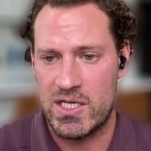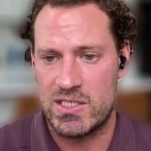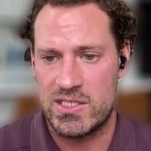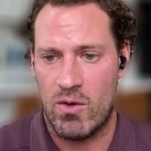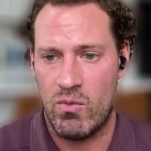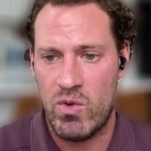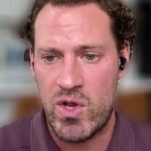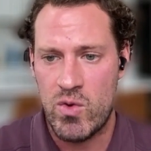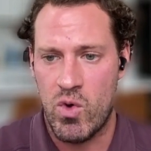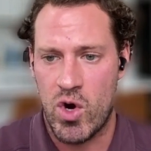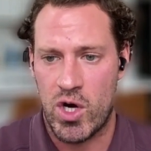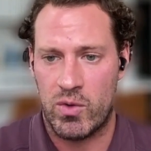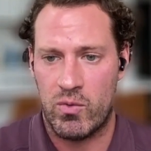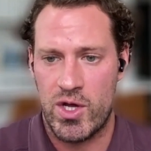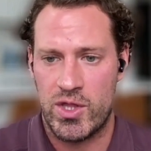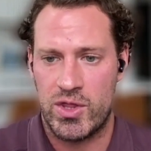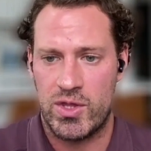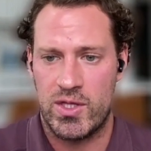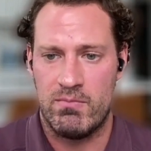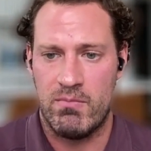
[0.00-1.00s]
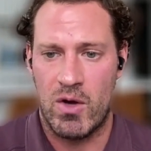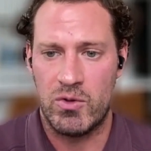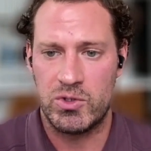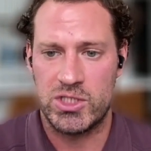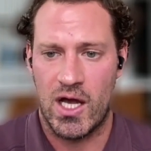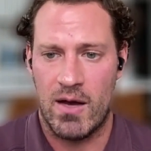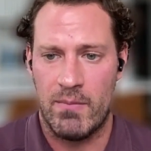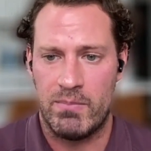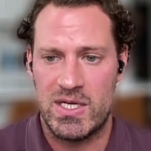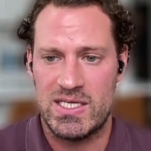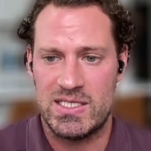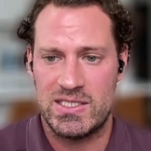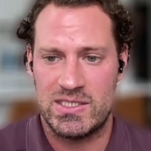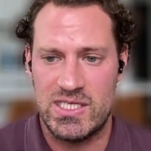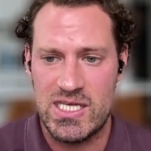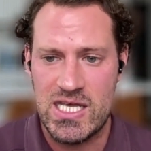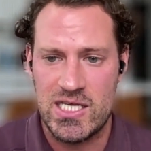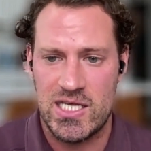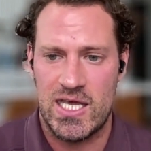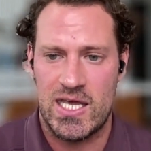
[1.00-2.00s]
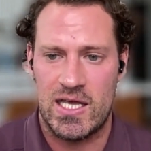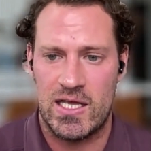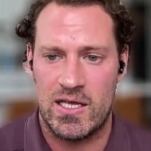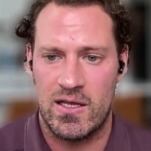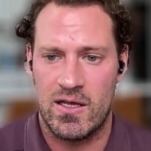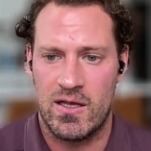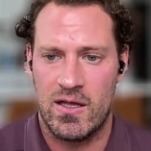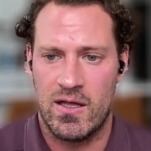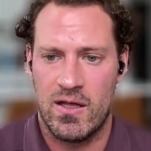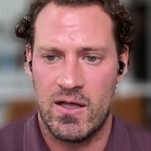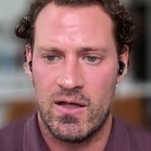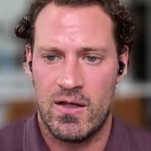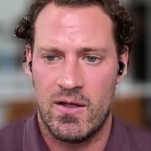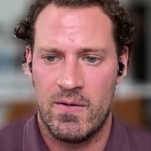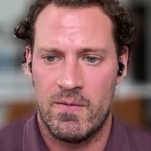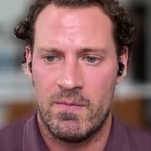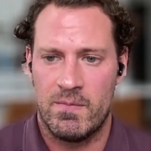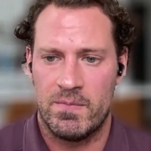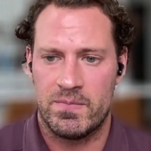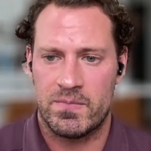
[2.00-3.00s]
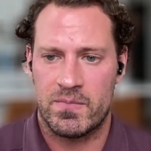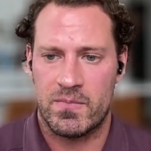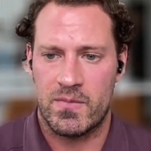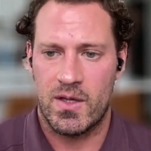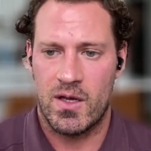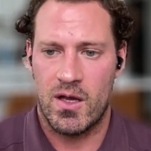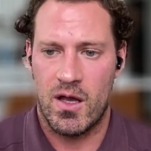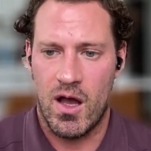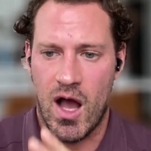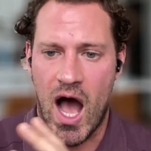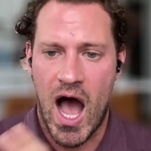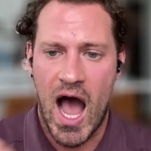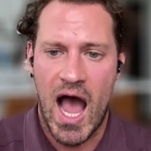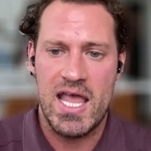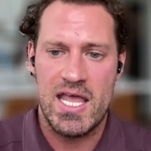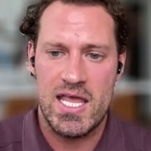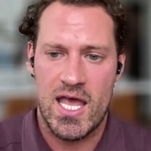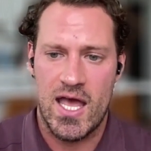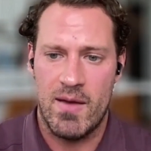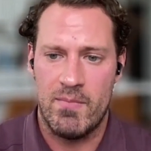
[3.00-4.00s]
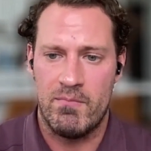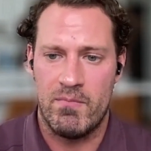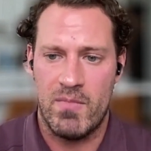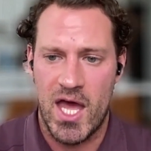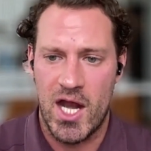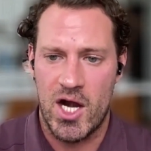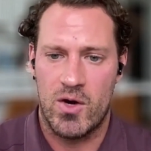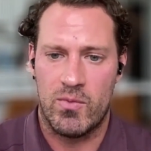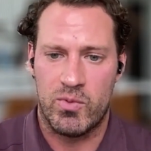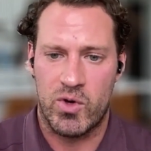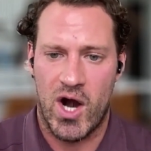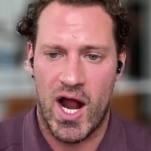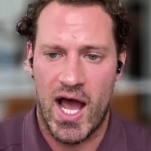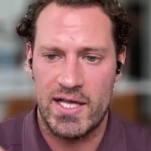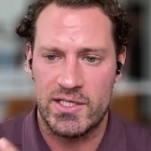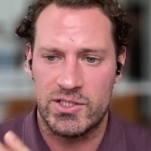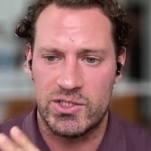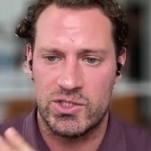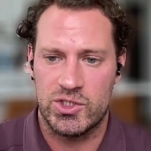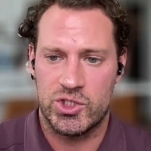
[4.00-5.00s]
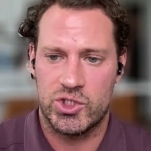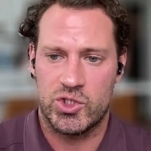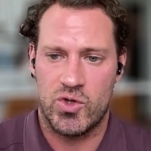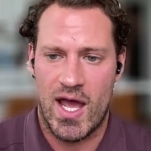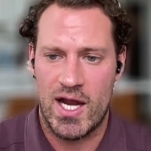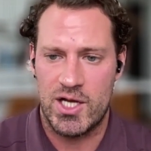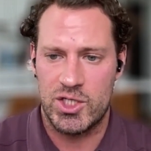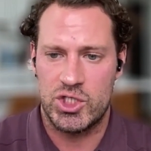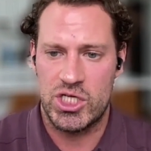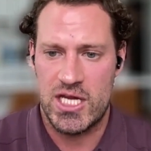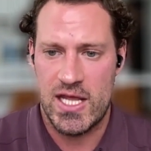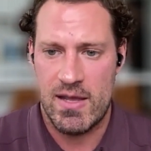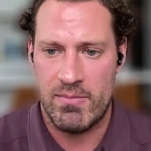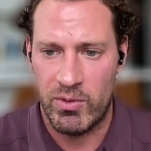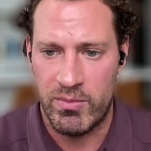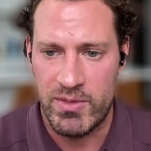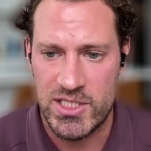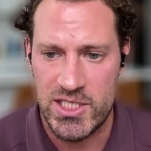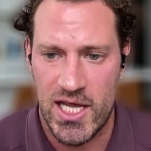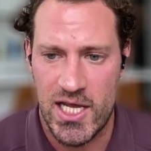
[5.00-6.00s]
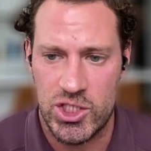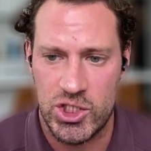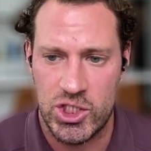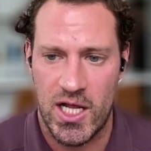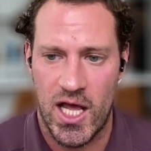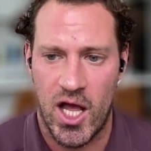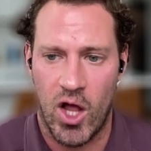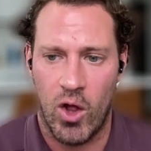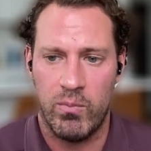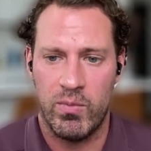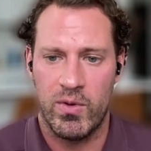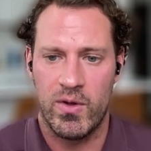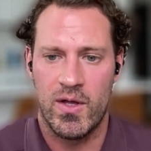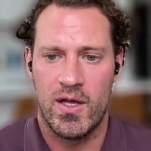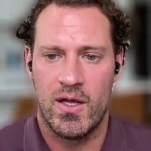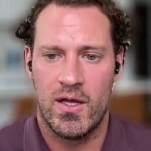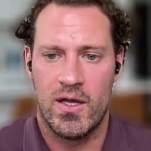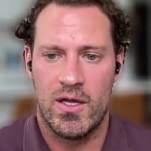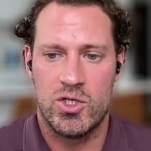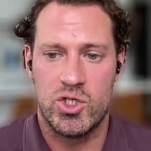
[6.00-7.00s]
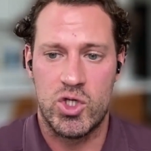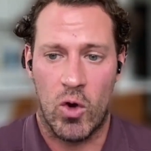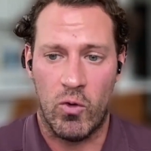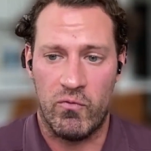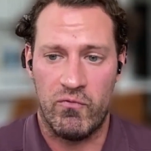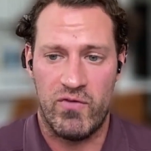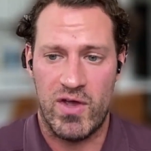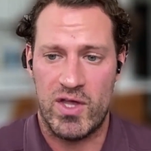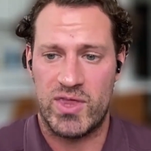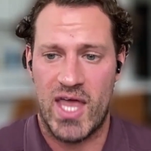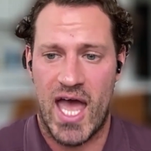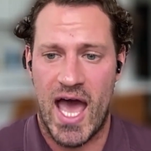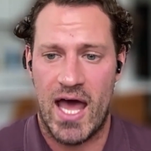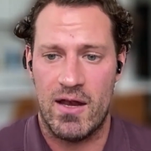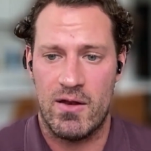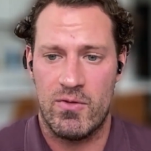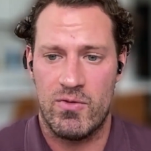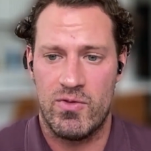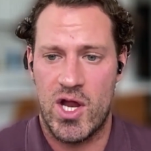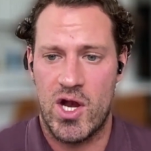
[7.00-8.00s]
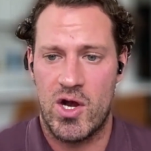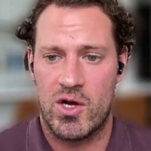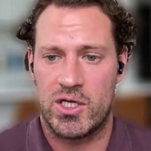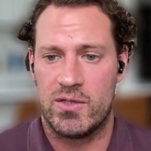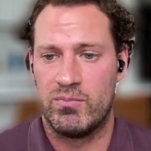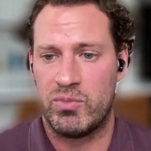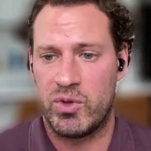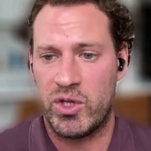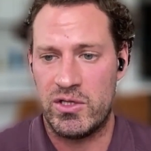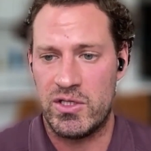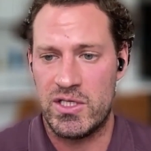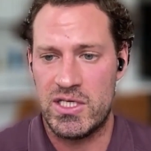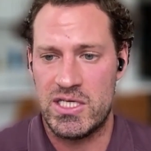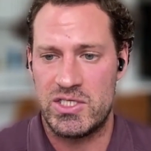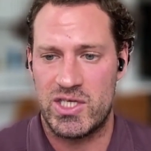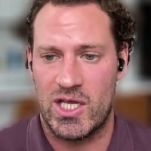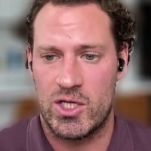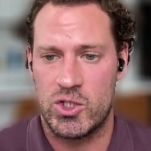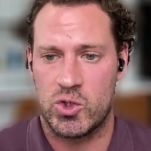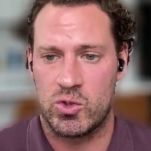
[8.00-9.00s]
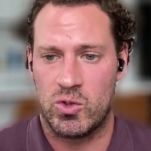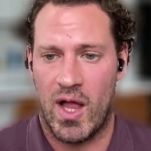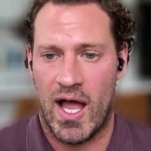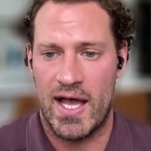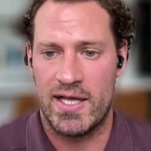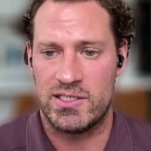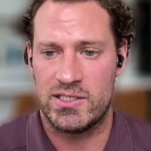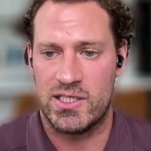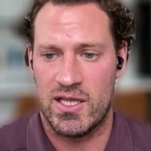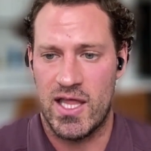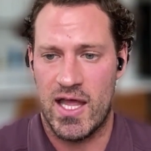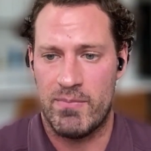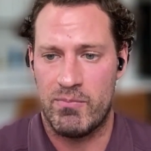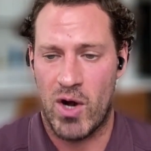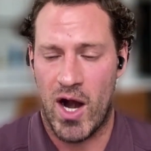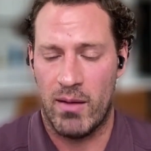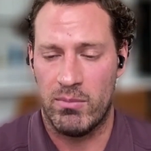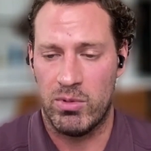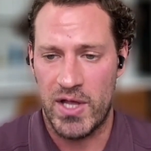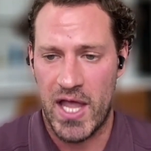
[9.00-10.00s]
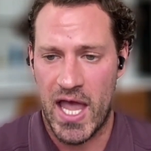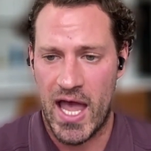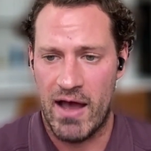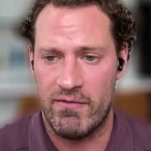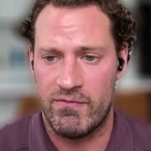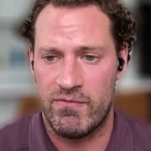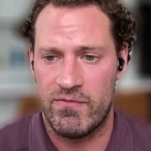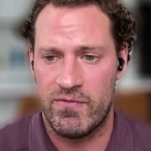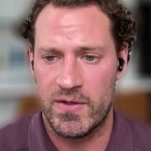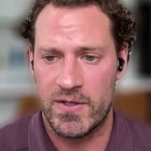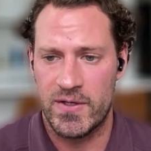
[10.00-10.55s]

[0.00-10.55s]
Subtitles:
that we work with and most companies seeking IAM enterprise strategy and implementation help don't fit that. They're completely decentralized and they probably have